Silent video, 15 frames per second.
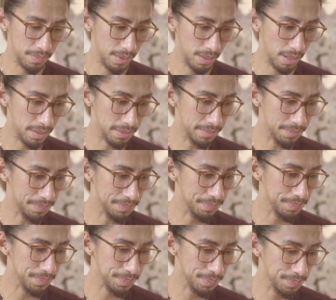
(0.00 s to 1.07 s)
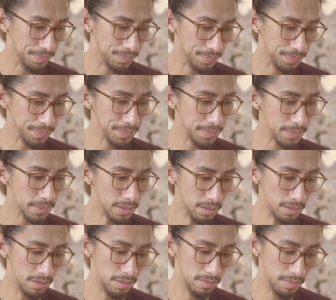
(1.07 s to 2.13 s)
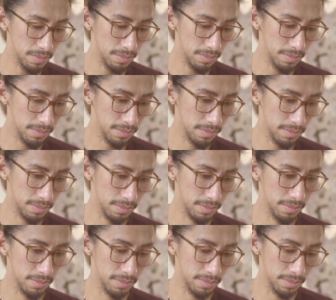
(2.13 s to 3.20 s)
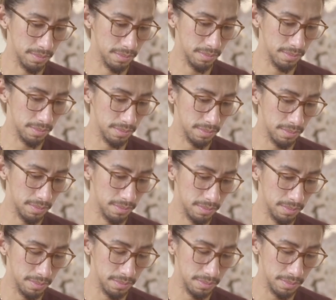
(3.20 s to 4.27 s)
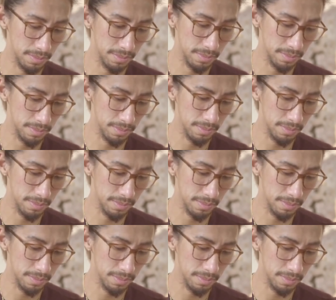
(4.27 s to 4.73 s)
Nothing is said.